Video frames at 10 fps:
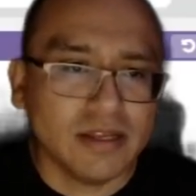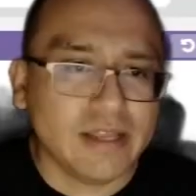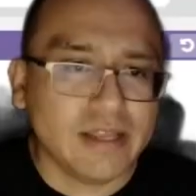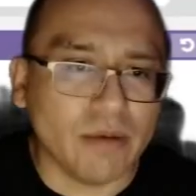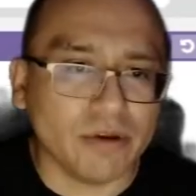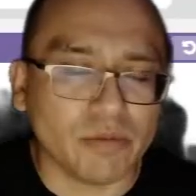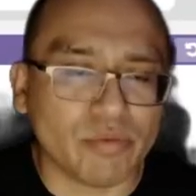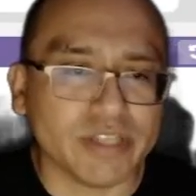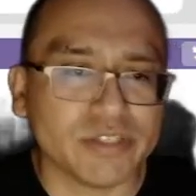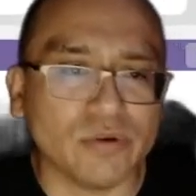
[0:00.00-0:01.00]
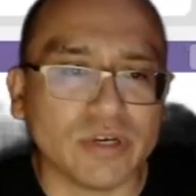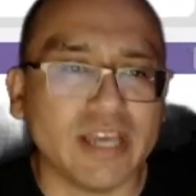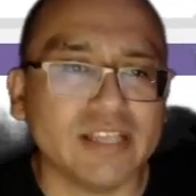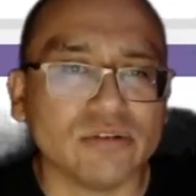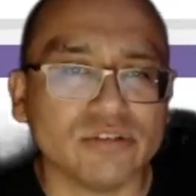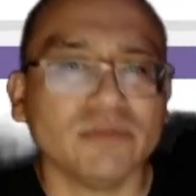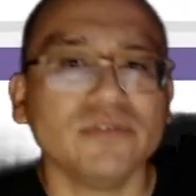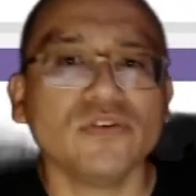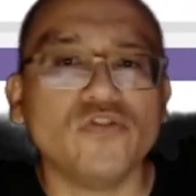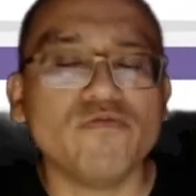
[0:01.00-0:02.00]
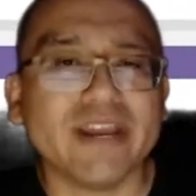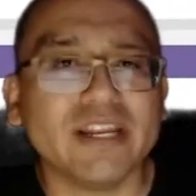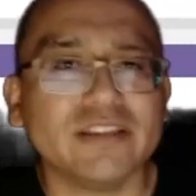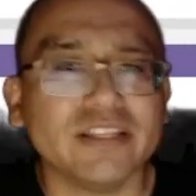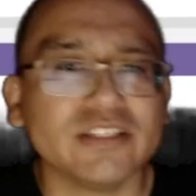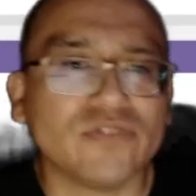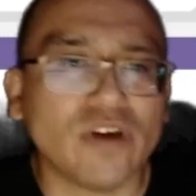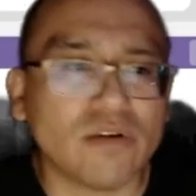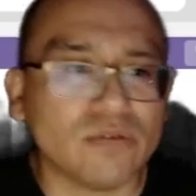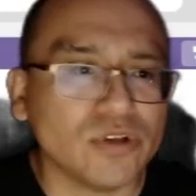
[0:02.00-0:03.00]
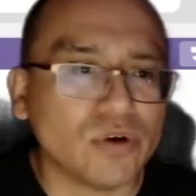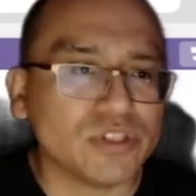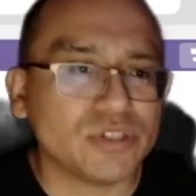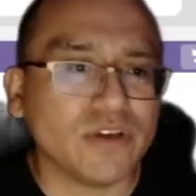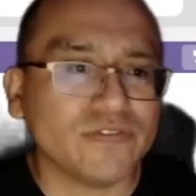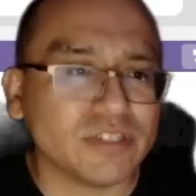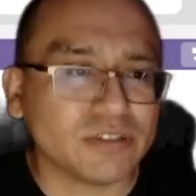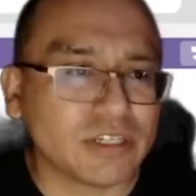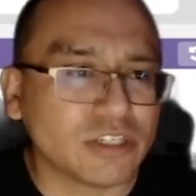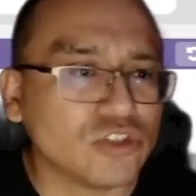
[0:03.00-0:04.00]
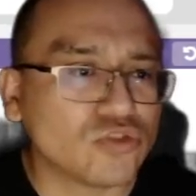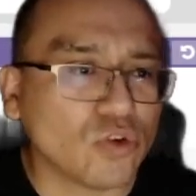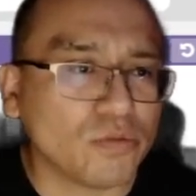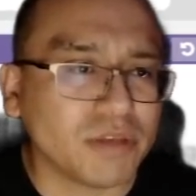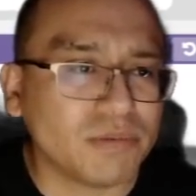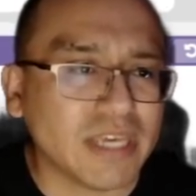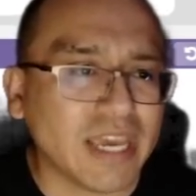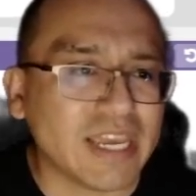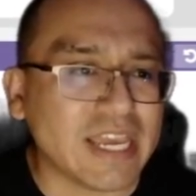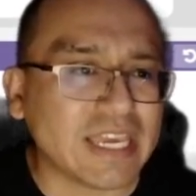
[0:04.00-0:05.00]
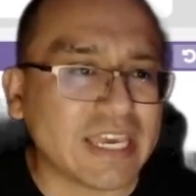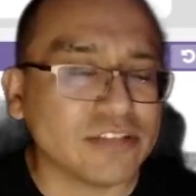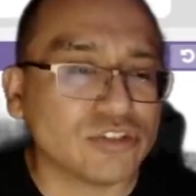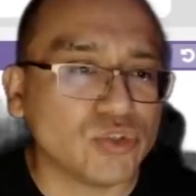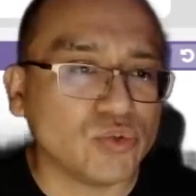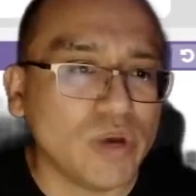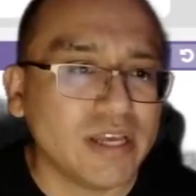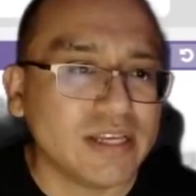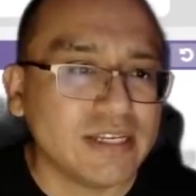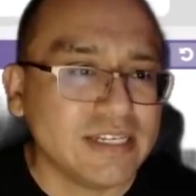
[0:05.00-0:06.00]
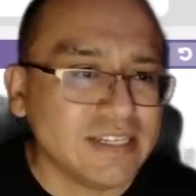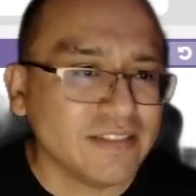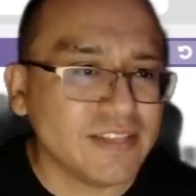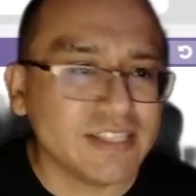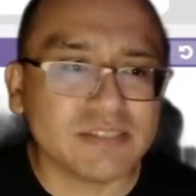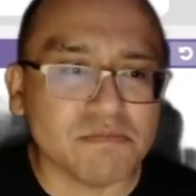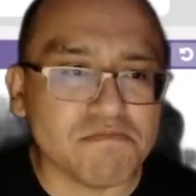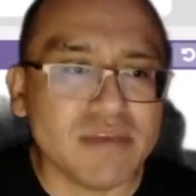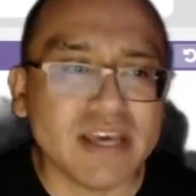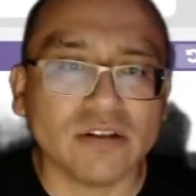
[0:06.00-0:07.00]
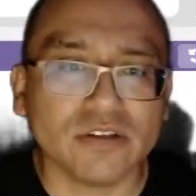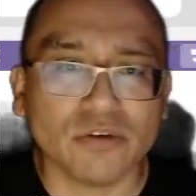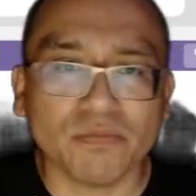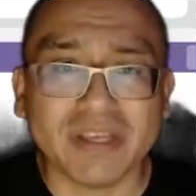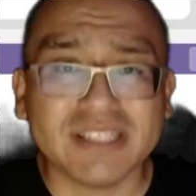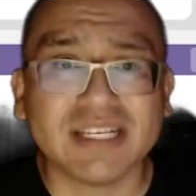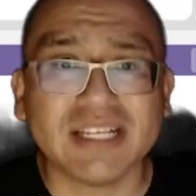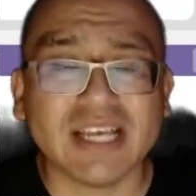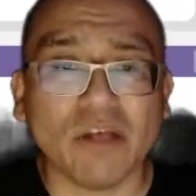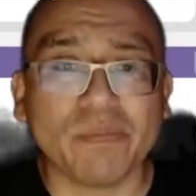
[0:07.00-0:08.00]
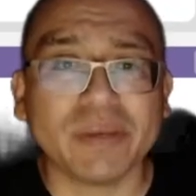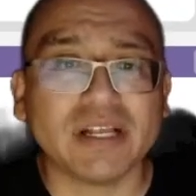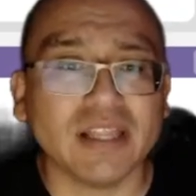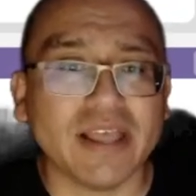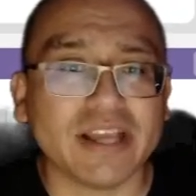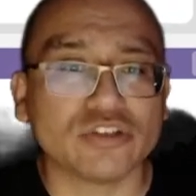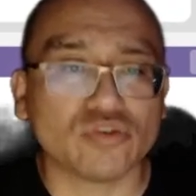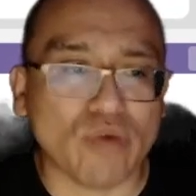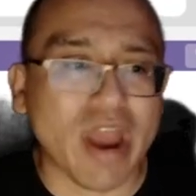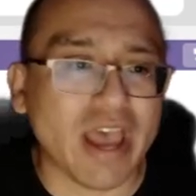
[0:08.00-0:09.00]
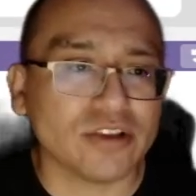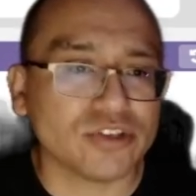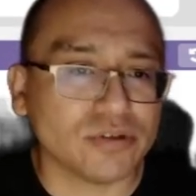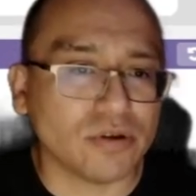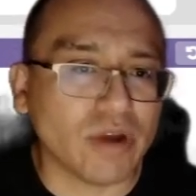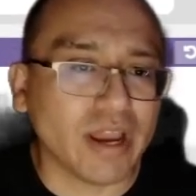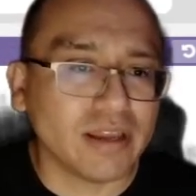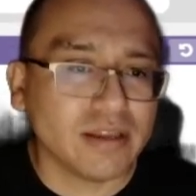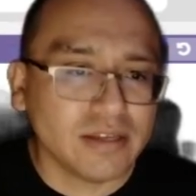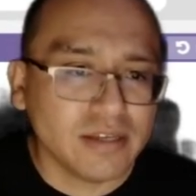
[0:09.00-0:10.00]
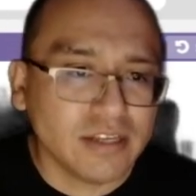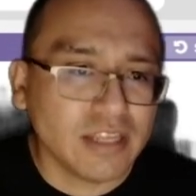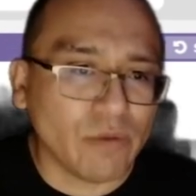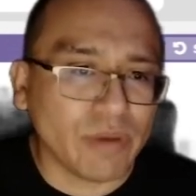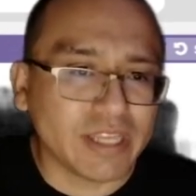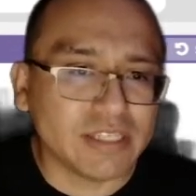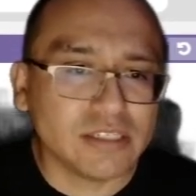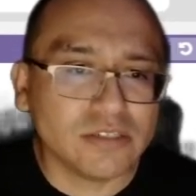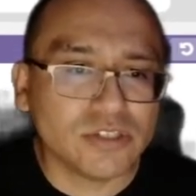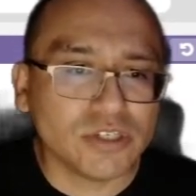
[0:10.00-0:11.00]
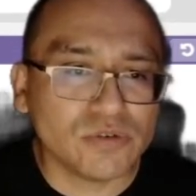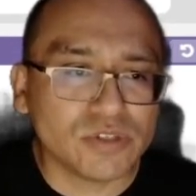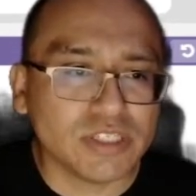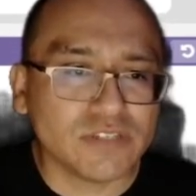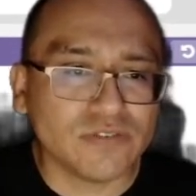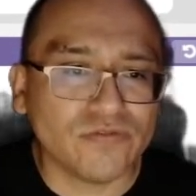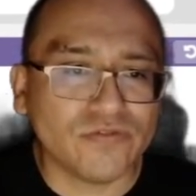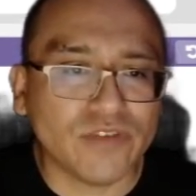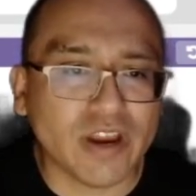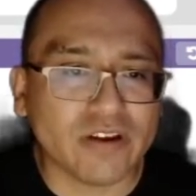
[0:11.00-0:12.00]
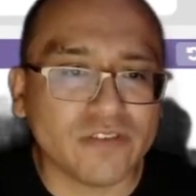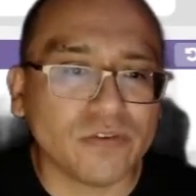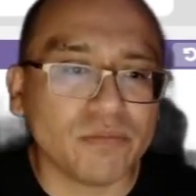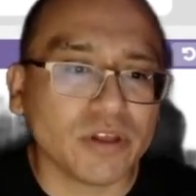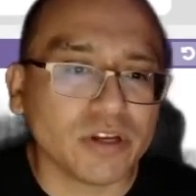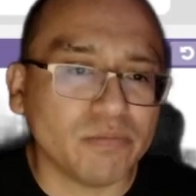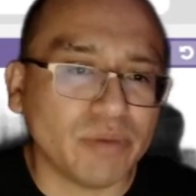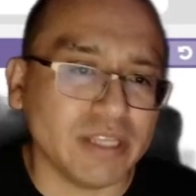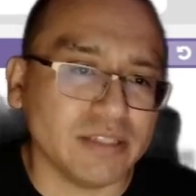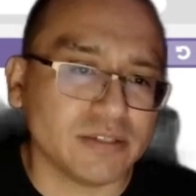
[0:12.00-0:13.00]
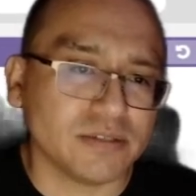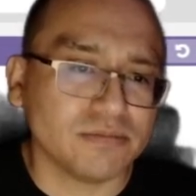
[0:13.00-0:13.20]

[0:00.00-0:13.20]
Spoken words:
I'm going to press OK. So some of you who've made it this far will notice you have to control BB-8 and get to this medal. You're basically helping collect trash, all right? And we continue to use these very familiar buttons.